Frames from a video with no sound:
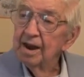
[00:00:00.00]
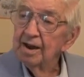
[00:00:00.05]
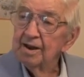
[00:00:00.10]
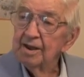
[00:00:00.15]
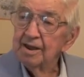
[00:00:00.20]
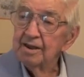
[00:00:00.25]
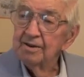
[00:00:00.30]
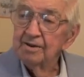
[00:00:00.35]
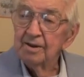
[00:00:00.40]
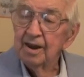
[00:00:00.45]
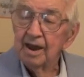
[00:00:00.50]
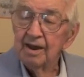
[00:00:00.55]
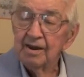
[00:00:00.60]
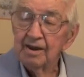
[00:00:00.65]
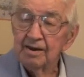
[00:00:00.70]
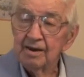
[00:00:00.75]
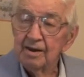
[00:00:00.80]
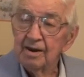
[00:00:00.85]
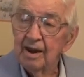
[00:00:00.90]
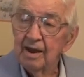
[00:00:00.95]
And he
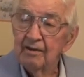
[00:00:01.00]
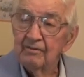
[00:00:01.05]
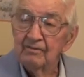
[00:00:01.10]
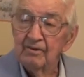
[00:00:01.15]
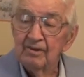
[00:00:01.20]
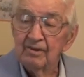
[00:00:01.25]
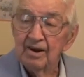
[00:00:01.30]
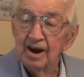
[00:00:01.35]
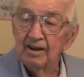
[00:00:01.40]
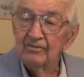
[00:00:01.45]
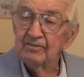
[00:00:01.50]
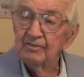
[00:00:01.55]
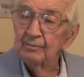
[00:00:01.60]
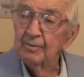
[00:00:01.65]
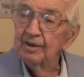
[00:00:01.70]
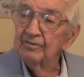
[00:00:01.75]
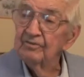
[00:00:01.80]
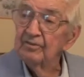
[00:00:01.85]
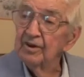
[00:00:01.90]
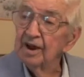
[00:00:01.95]
never let
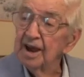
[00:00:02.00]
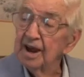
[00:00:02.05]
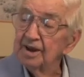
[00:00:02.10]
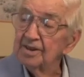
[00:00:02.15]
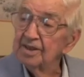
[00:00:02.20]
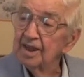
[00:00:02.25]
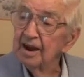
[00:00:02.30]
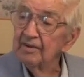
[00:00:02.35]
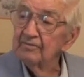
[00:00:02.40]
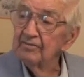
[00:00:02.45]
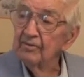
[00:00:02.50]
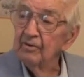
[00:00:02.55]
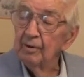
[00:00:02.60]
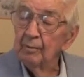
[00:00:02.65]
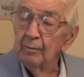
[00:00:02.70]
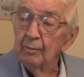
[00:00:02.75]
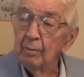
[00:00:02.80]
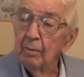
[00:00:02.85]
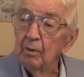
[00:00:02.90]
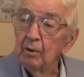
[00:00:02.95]
me forget that
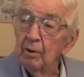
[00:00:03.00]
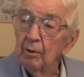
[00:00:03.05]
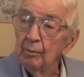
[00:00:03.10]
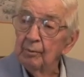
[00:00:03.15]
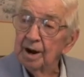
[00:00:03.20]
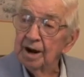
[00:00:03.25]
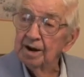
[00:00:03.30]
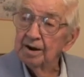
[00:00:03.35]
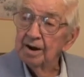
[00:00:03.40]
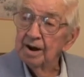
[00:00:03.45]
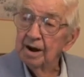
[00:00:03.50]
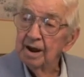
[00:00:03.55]
for a moment.